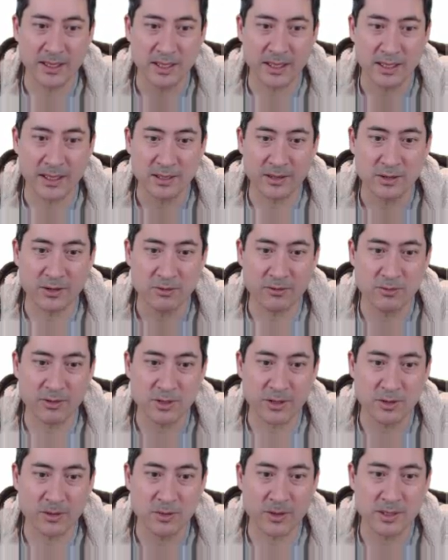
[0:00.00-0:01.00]
uh, not
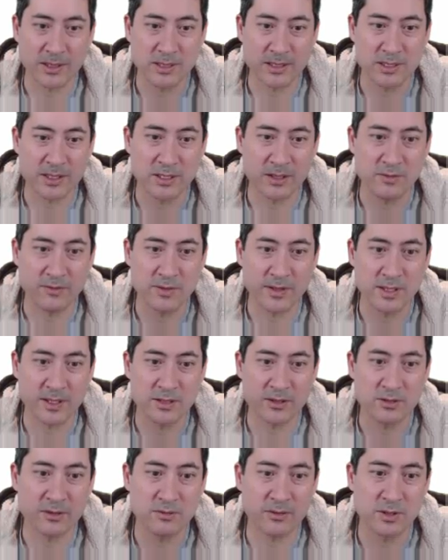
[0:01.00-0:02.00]
requiring sig
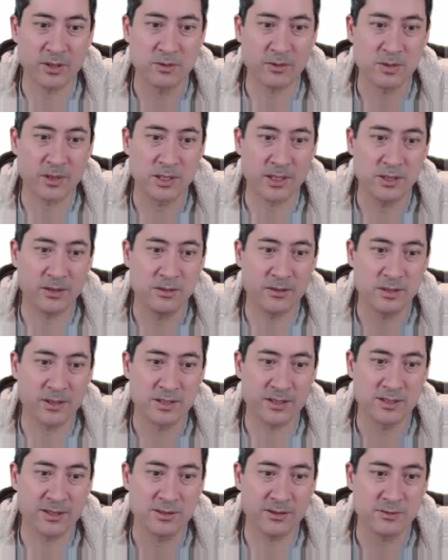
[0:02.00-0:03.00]
figs, not requiring
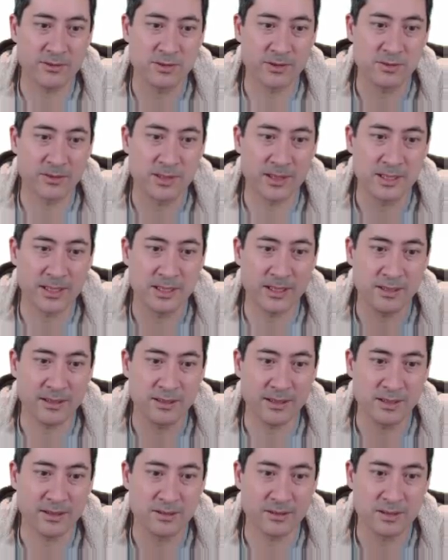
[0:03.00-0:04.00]
units, and not requiring
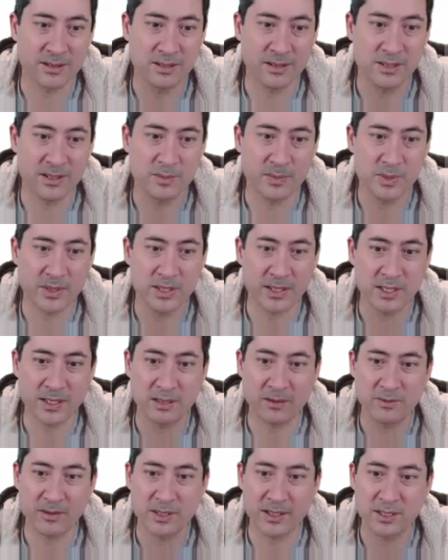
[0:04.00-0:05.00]
anything else. And this
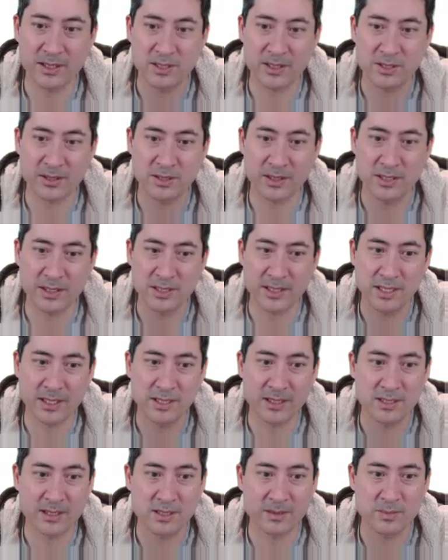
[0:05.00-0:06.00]
particular one, they decided to
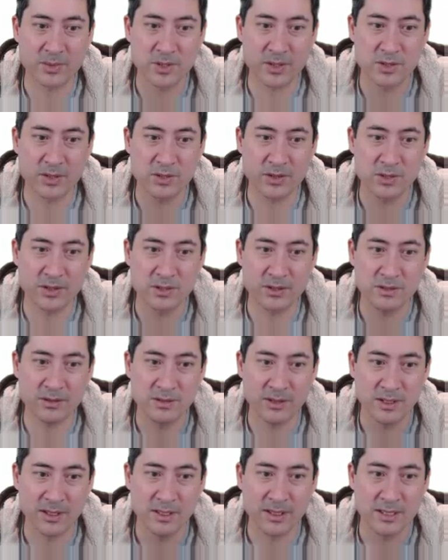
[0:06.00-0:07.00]
add the
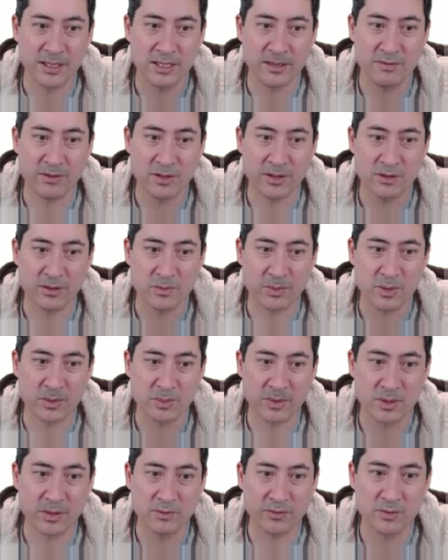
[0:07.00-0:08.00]
substitution, even though
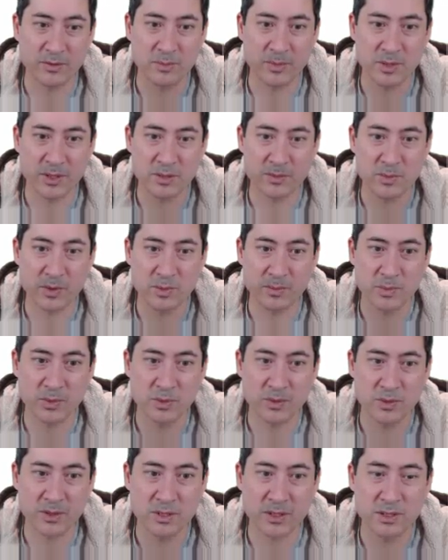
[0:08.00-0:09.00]
probably the formula is more
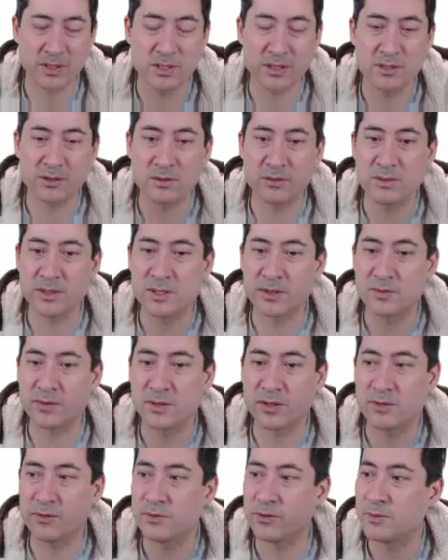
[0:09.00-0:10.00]
important. So just always
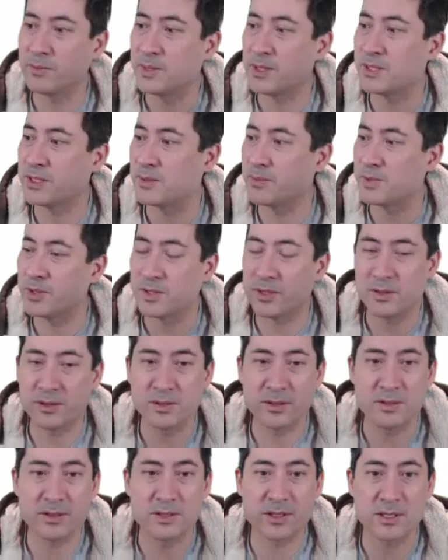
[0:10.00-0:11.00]
follow formula substitute
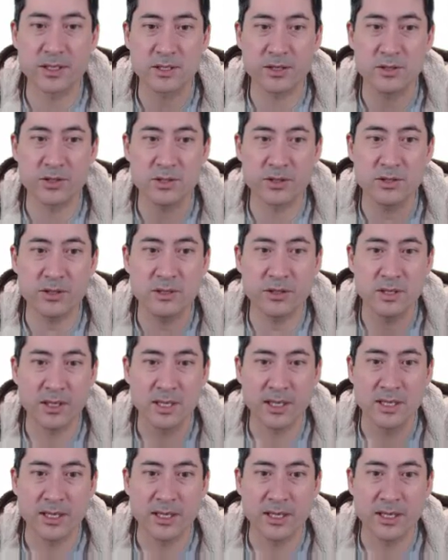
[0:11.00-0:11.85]
units like you should.